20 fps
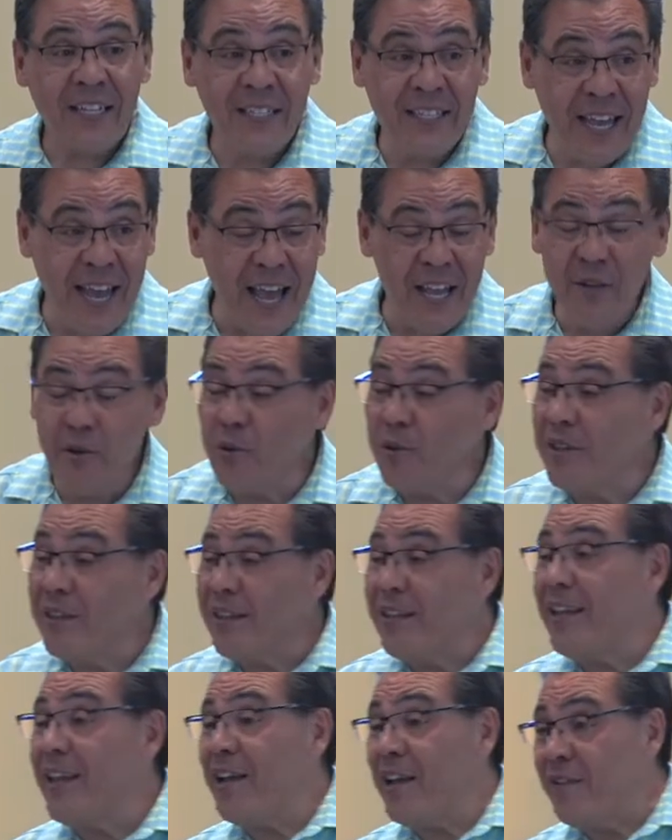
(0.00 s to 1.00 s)
Daniel
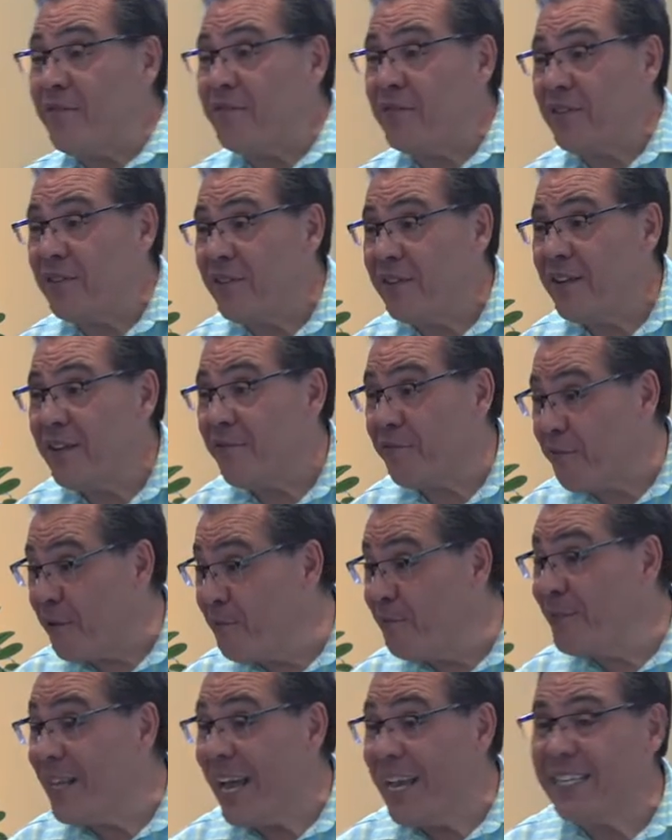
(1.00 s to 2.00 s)
lived
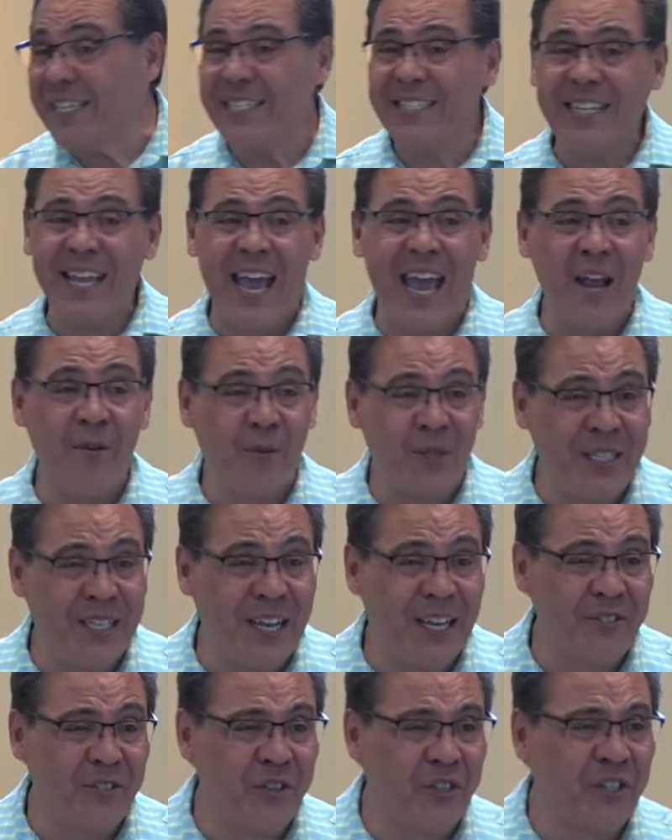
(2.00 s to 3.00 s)
from day to day with
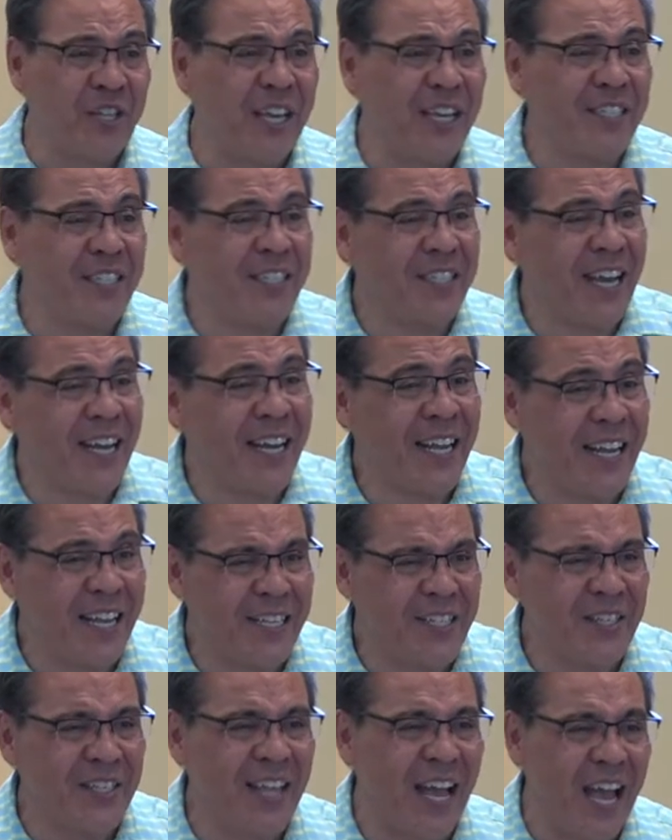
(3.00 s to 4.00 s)
the understanding that
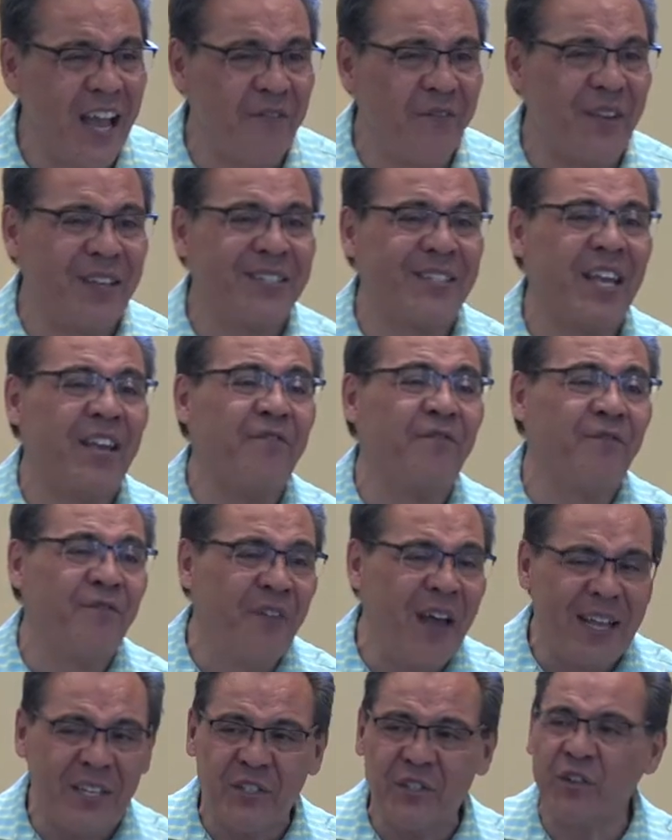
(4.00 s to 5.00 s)
his life is a
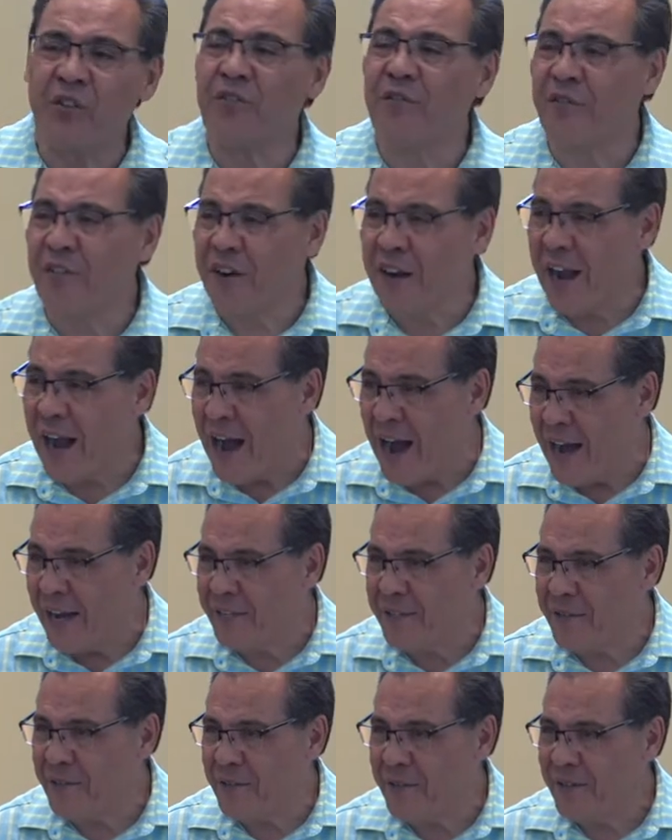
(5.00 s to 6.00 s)
vessel for
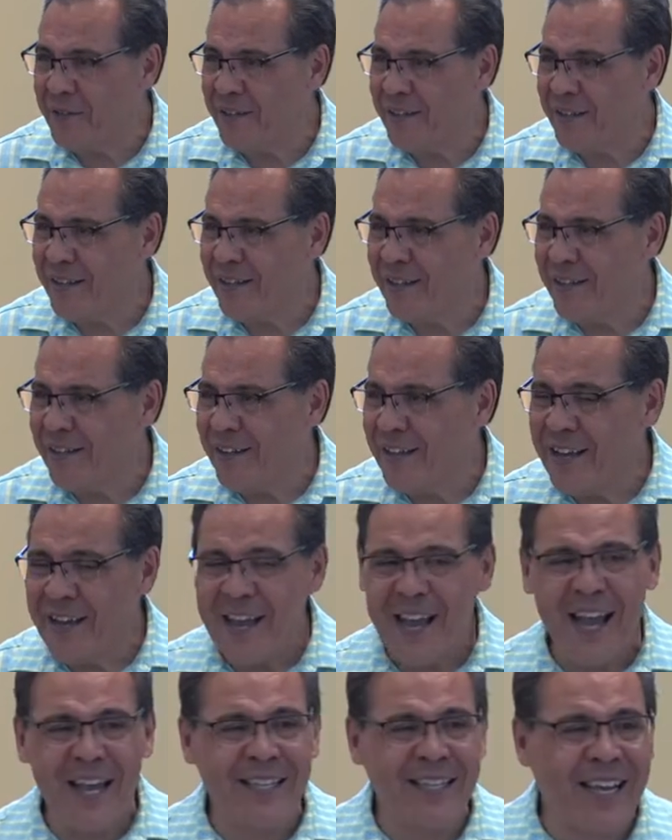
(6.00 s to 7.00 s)
God,
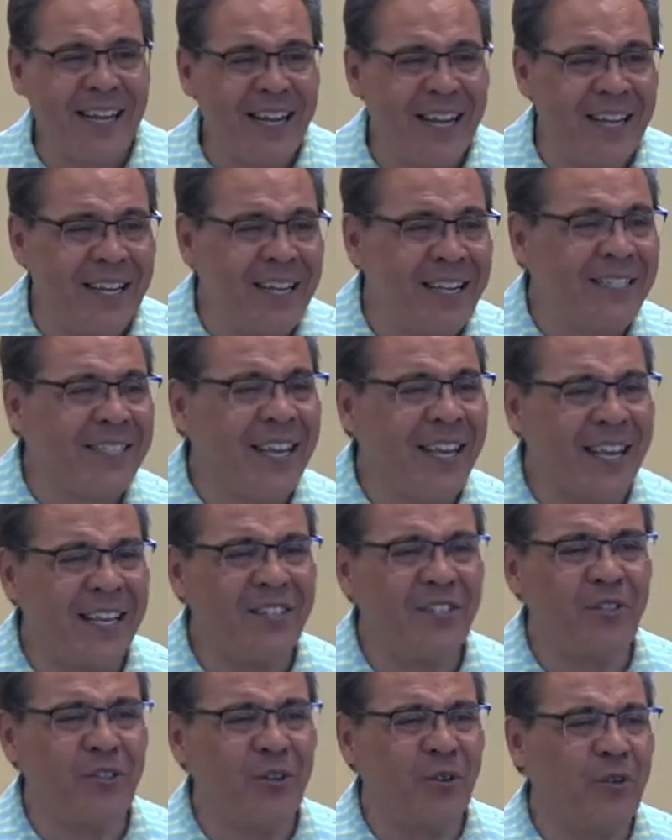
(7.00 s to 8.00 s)
and that it is
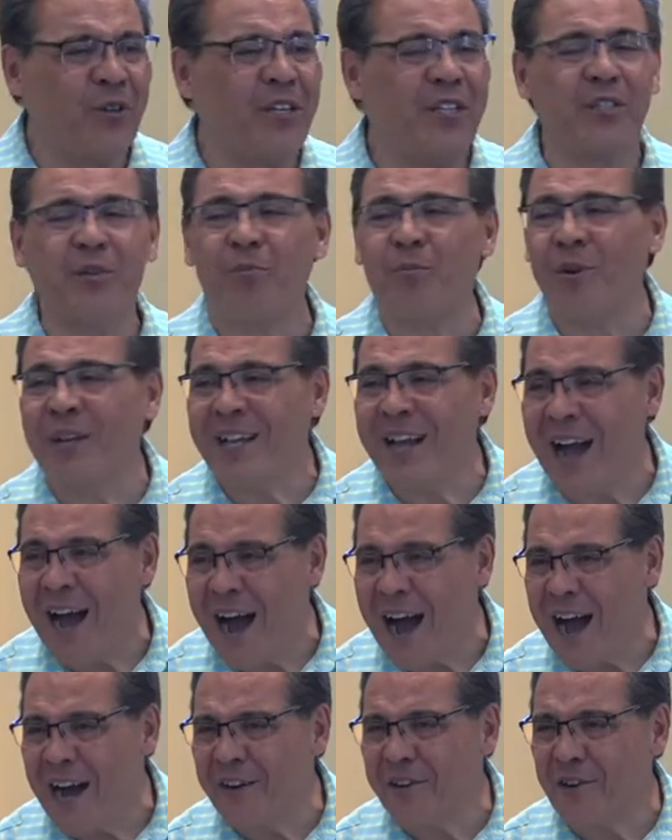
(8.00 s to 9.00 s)
his duty to bring
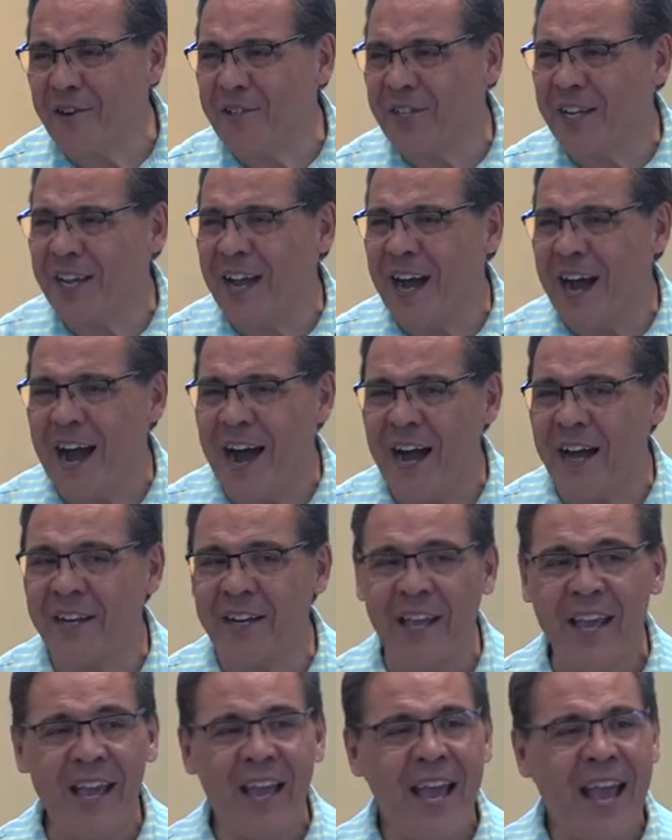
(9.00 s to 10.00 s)
honor to
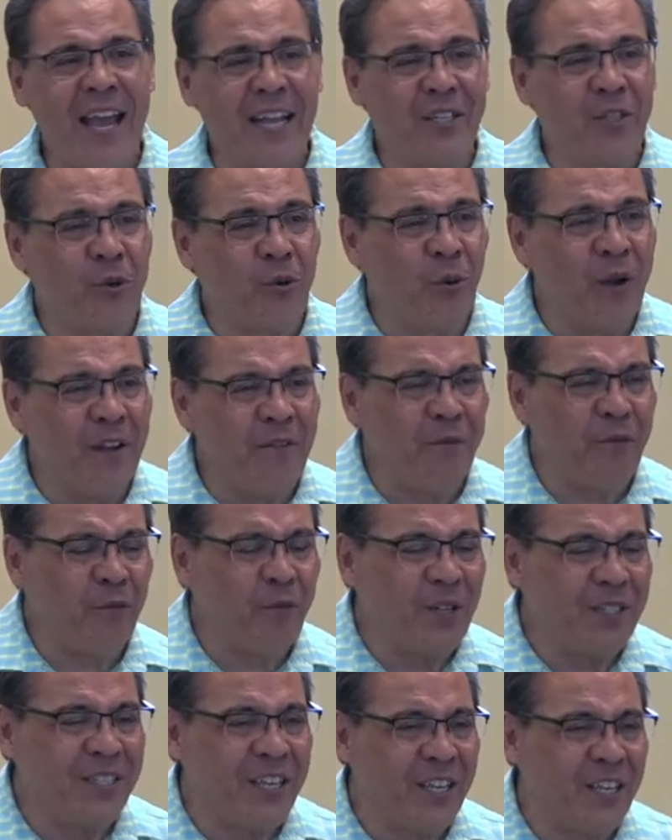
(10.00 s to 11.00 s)
God and to
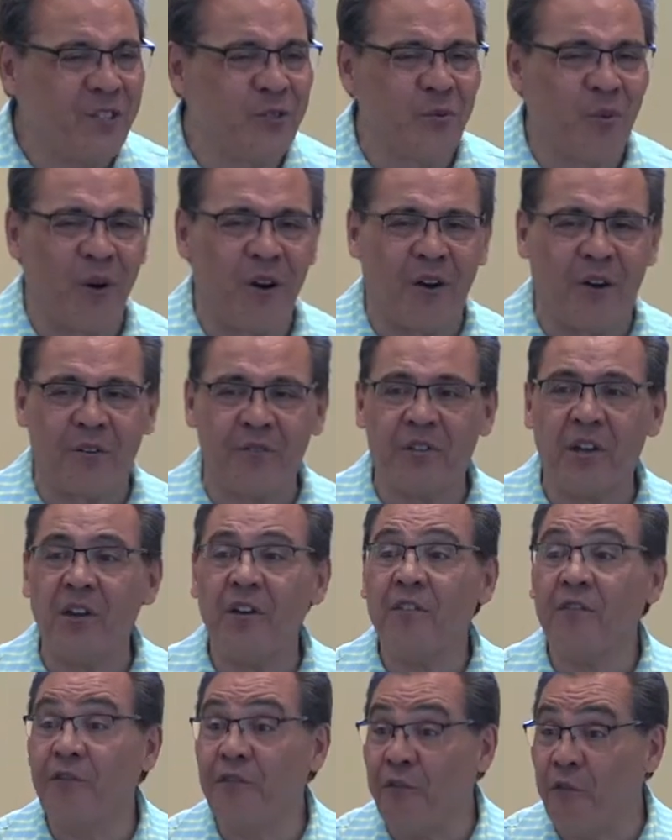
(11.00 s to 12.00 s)
influence his world
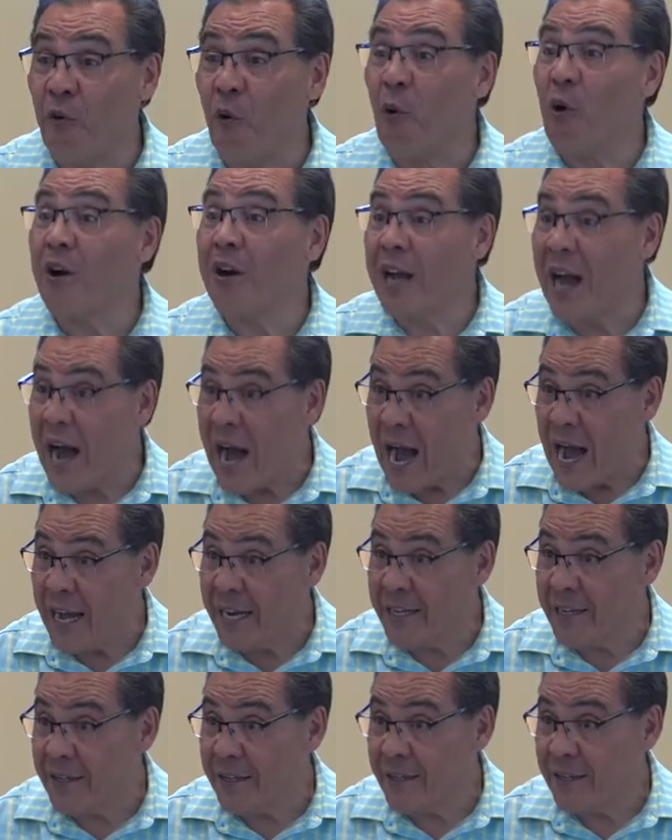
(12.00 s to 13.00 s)
for
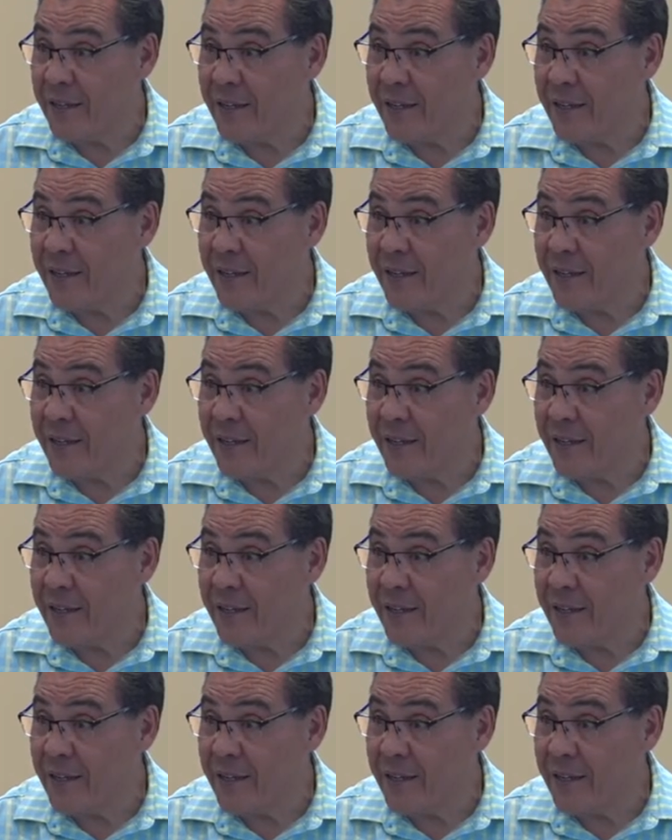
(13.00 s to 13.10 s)
God.